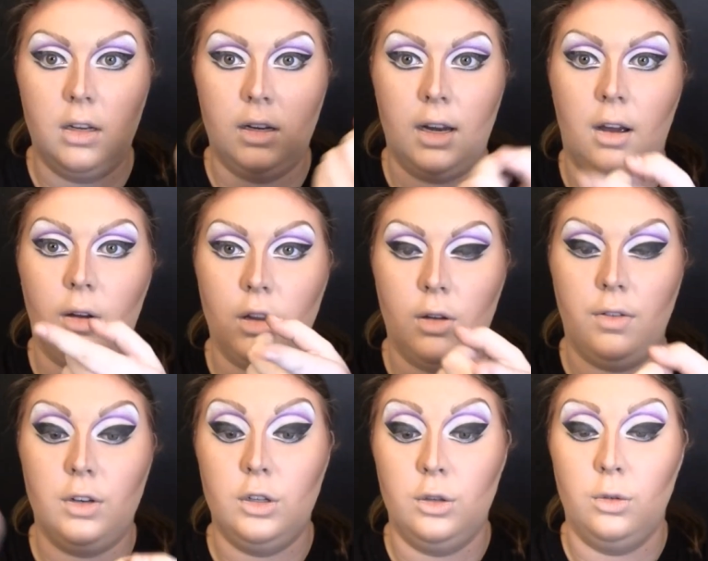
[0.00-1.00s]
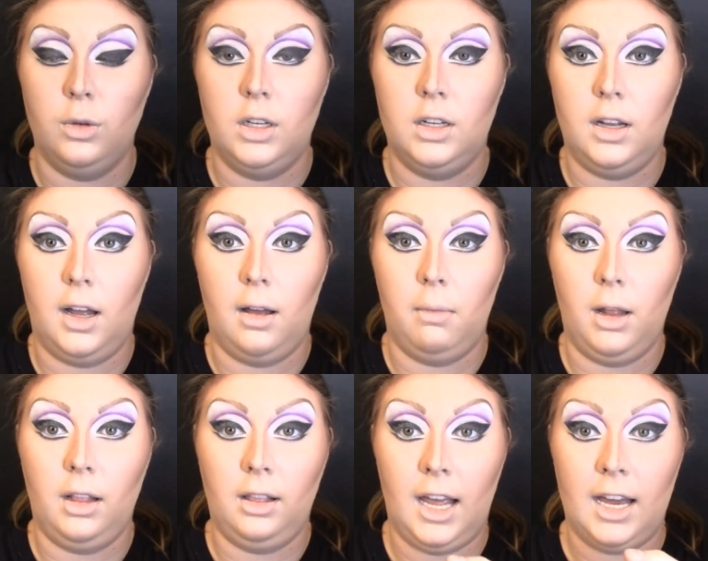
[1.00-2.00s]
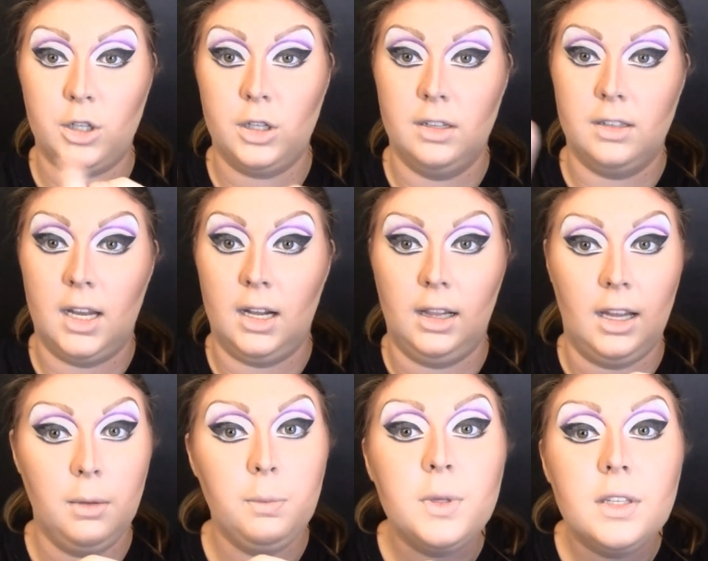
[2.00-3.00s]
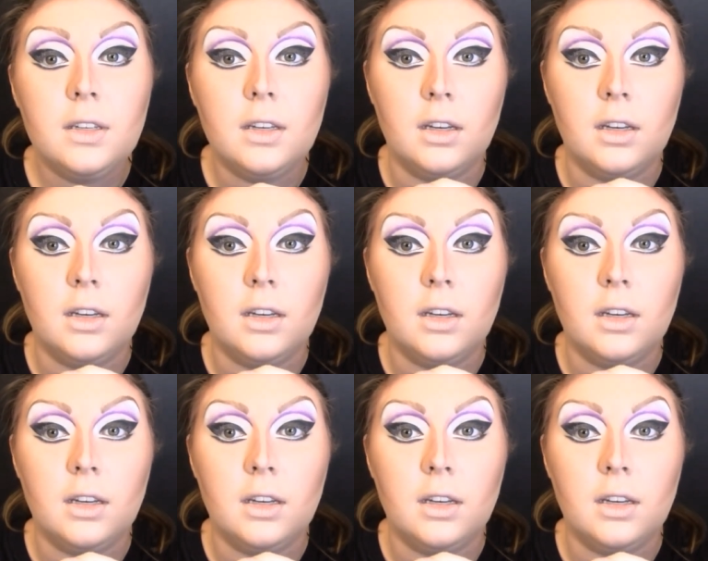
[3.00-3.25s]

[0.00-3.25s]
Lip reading: Now you have to do lashes and lips,